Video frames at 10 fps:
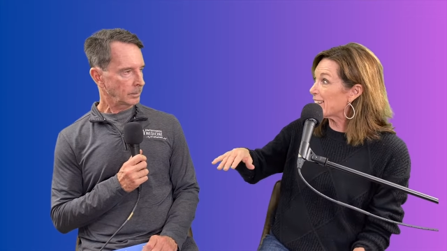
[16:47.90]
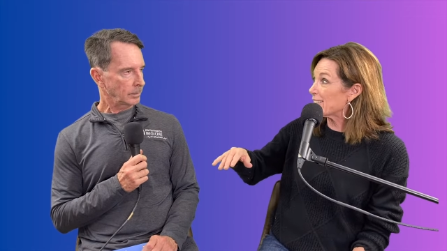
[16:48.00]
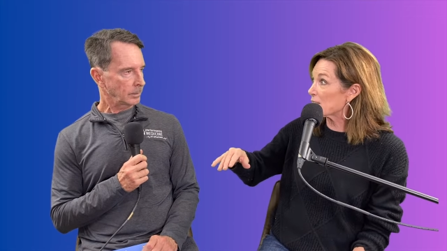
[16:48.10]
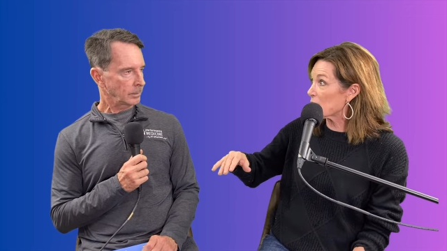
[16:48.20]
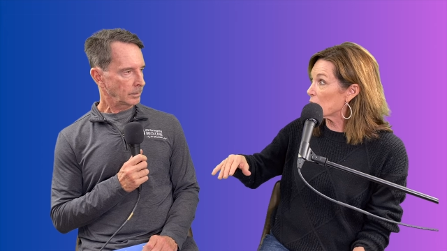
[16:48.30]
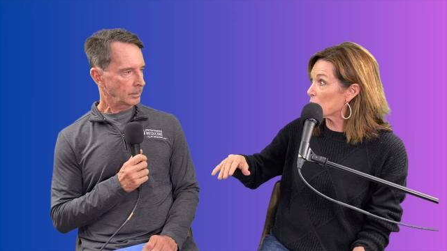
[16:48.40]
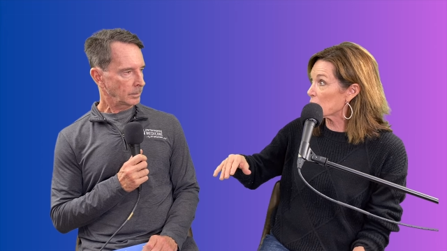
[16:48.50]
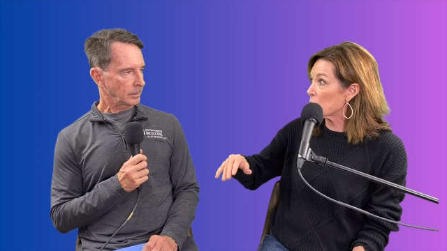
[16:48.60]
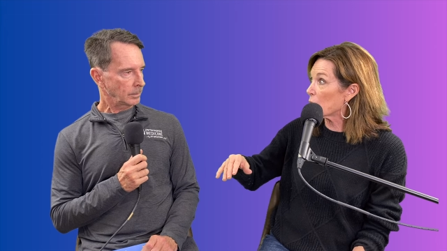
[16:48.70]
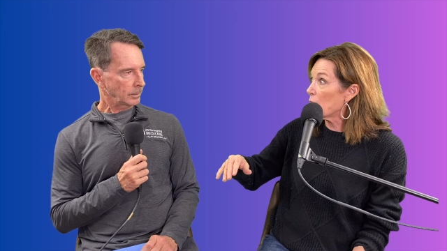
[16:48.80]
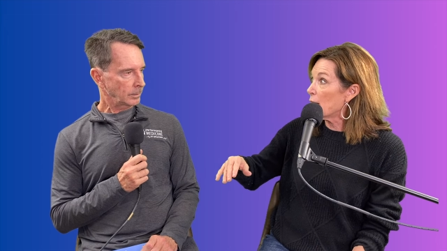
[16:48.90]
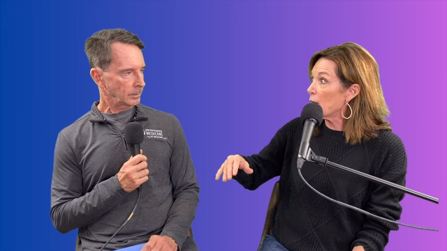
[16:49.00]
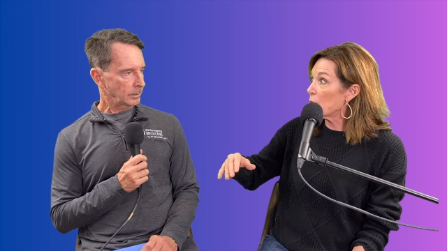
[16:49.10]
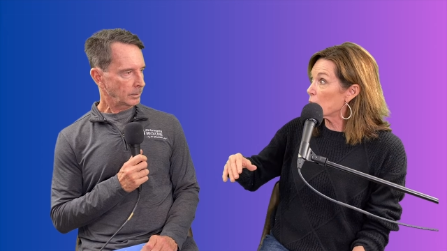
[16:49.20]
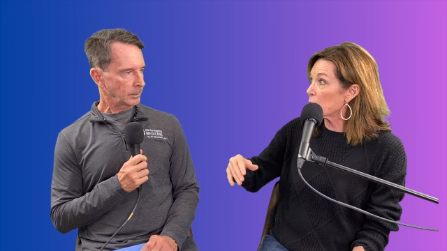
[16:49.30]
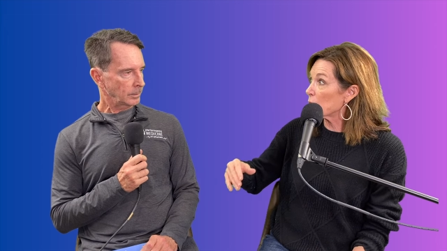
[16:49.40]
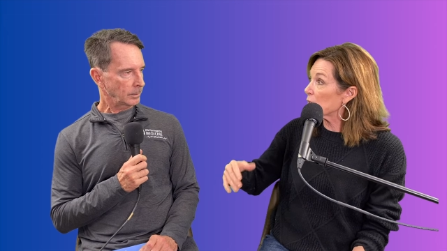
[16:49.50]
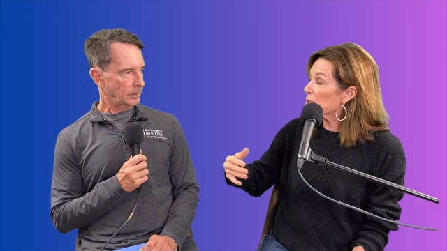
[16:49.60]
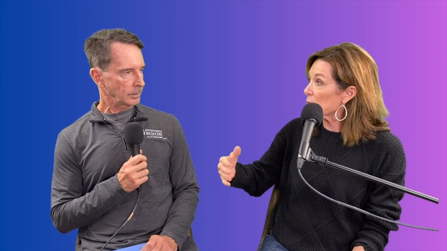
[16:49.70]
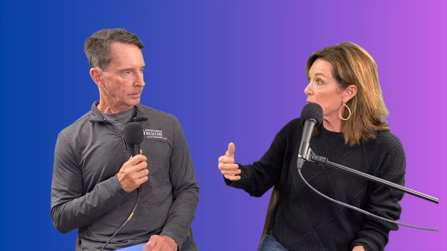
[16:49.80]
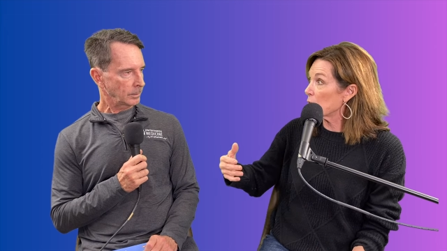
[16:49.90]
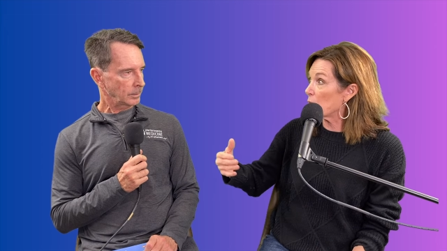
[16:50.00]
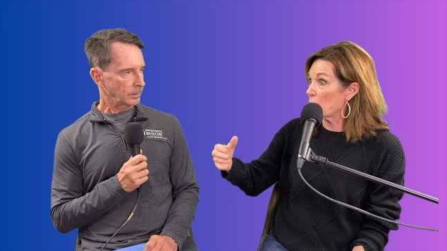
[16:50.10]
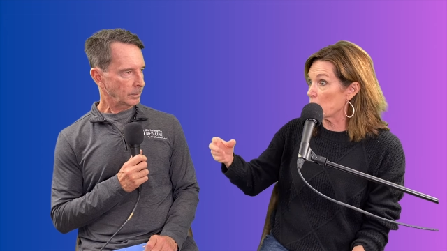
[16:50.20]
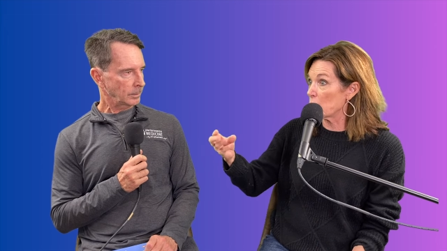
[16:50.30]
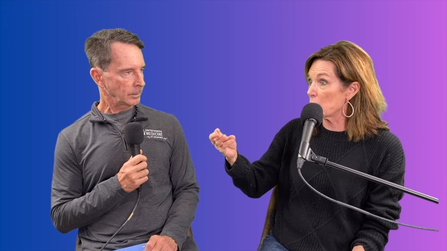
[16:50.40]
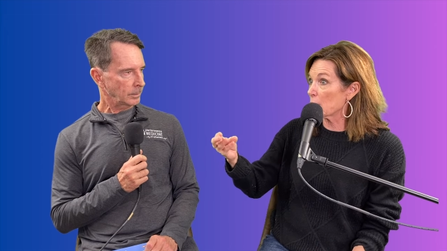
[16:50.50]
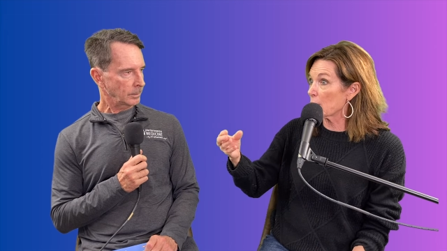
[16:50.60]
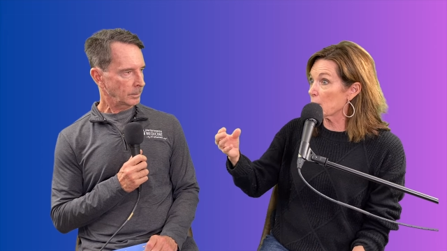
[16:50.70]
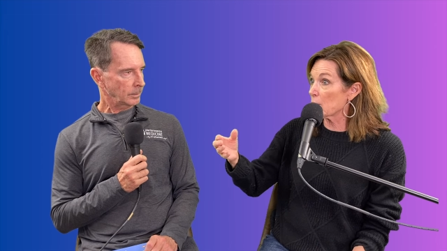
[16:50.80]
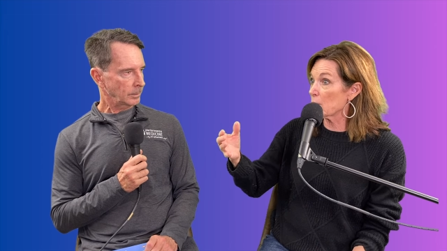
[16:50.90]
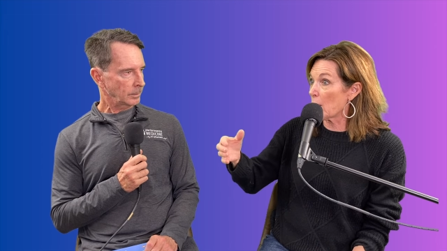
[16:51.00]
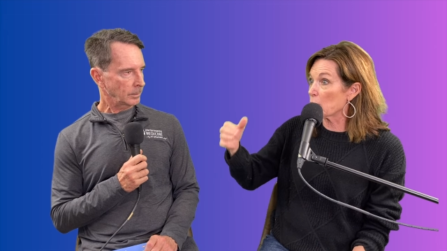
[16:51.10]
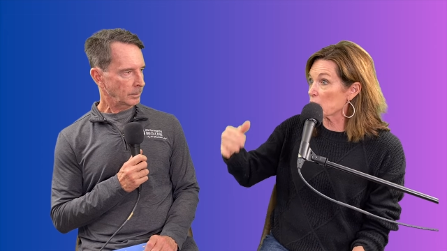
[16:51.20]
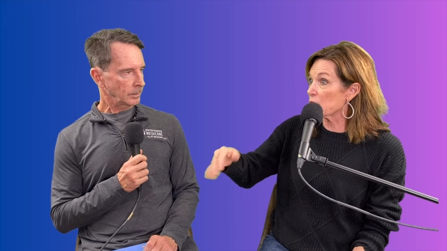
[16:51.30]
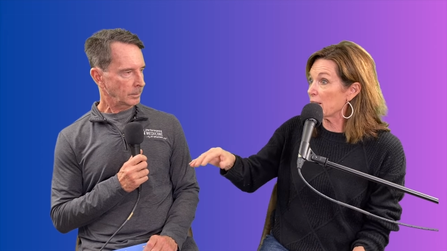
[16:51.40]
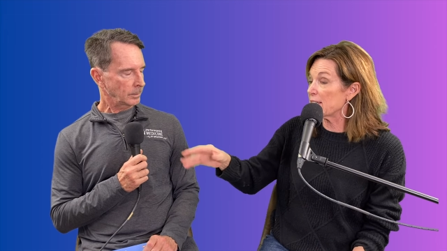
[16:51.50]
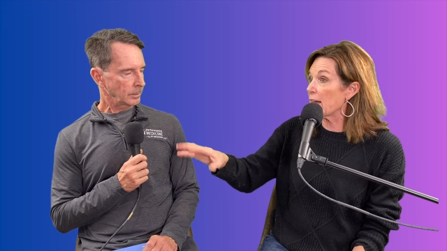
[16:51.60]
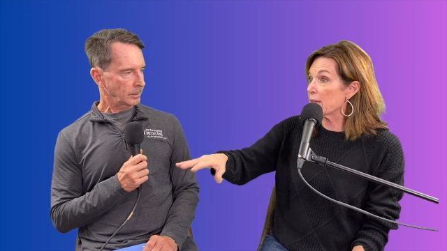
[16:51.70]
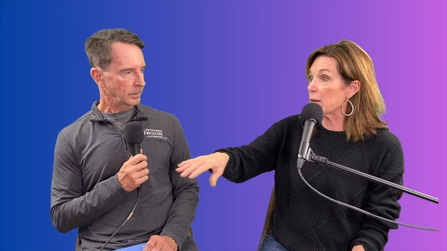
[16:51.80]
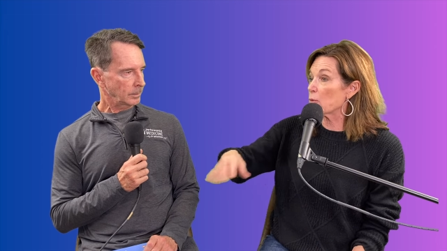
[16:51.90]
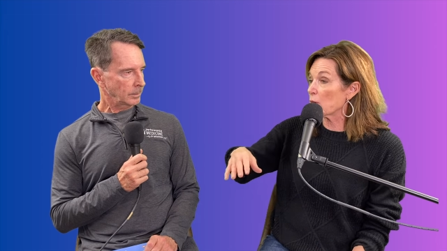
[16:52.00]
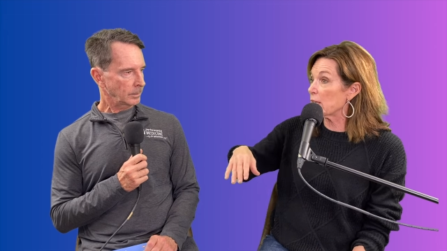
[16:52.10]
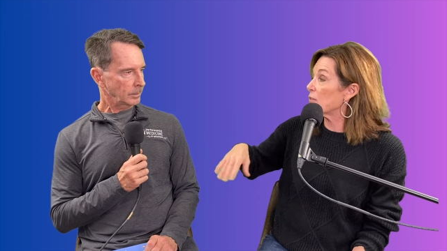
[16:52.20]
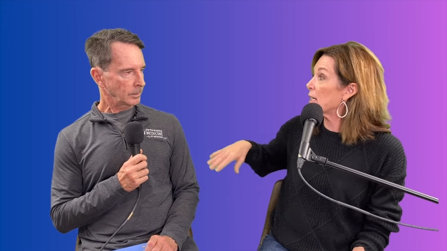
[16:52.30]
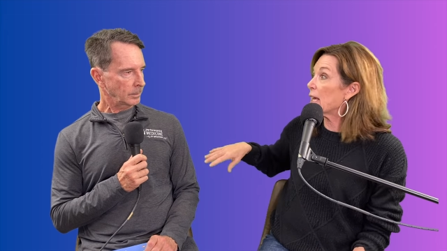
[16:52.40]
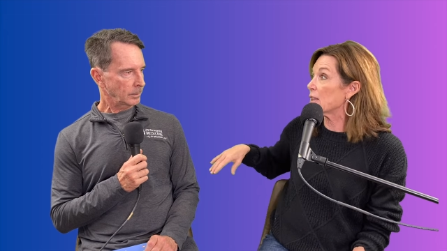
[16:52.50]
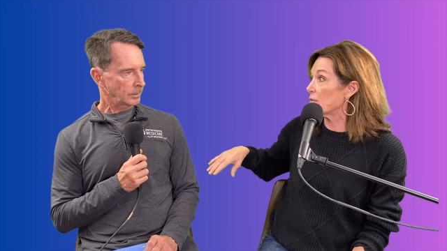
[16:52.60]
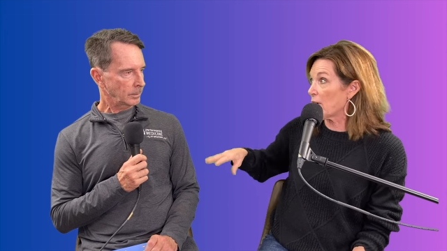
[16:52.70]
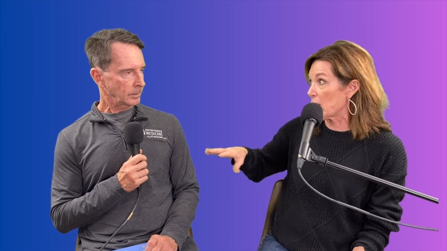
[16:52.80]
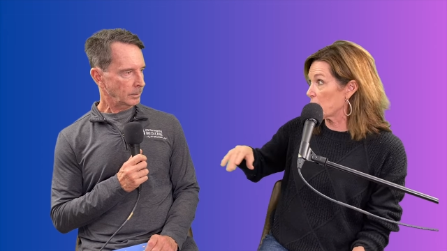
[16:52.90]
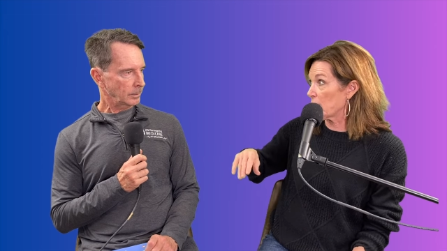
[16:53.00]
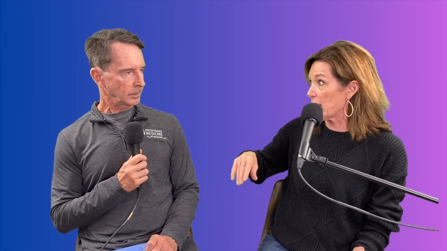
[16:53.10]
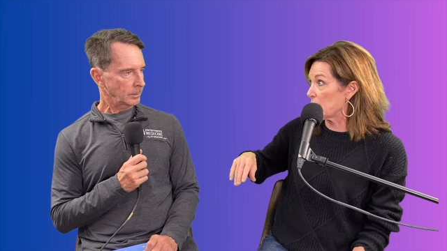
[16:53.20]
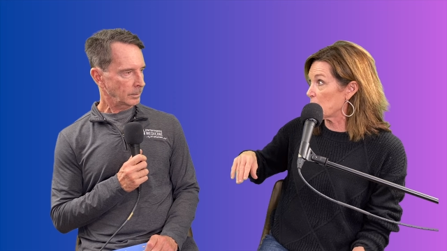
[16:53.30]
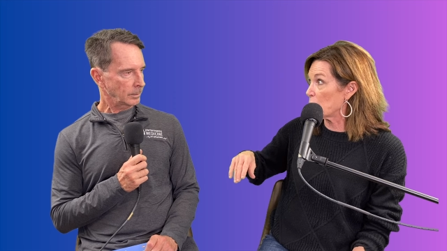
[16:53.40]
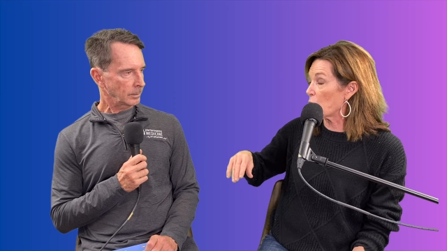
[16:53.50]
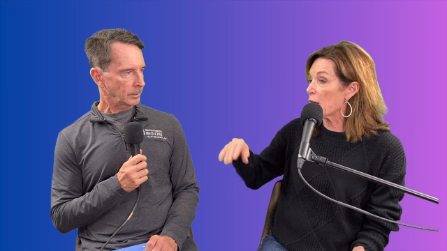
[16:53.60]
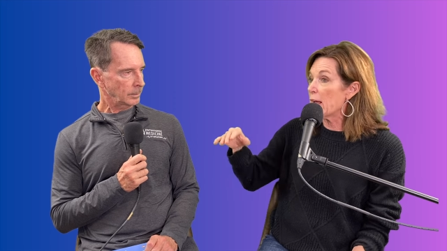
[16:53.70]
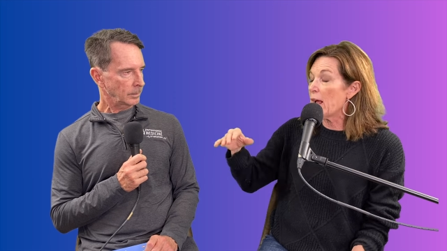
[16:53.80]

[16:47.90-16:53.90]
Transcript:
Speaker 1: as those who who were really, you know, they were shut down. They weren't even in the fight or flight anymore.